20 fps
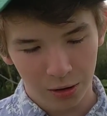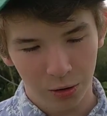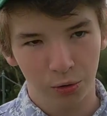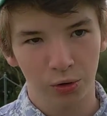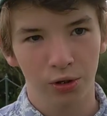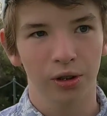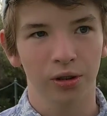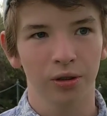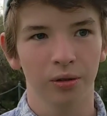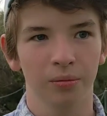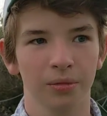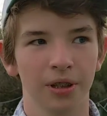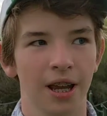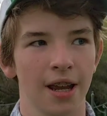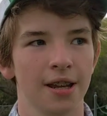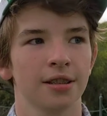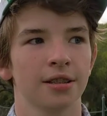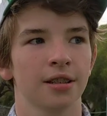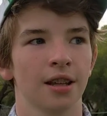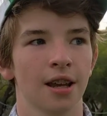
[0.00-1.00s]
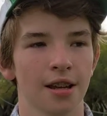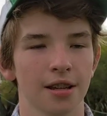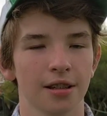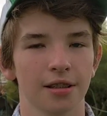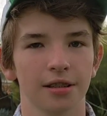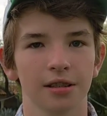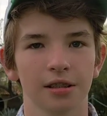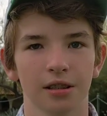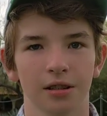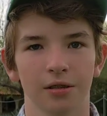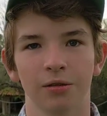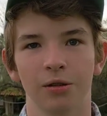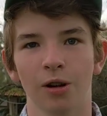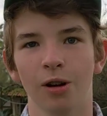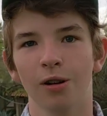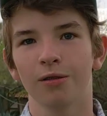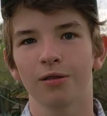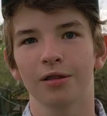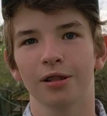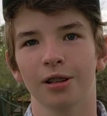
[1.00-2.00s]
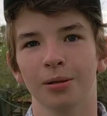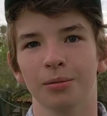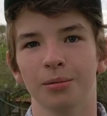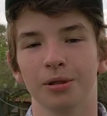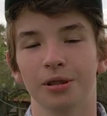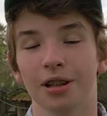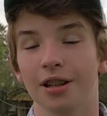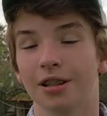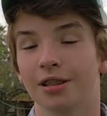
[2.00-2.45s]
doing some taste tests of golf clubs.